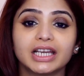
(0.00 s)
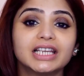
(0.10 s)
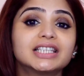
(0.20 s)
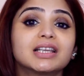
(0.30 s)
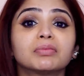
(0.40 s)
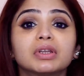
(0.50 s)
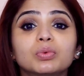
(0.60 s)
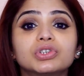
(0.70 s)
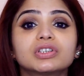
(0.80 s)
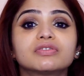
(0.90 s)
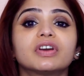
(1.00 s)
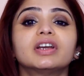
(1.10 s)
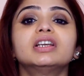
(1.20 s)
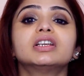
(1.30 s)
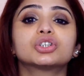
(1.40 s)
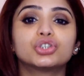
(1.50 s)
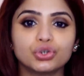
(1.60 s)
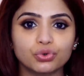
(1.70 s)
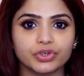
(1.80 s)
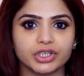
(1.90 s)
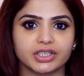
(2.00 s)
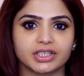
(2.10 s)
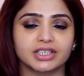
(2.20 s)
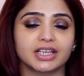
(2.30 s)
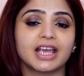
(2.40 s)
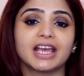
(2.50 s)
It's something which is very luxurious.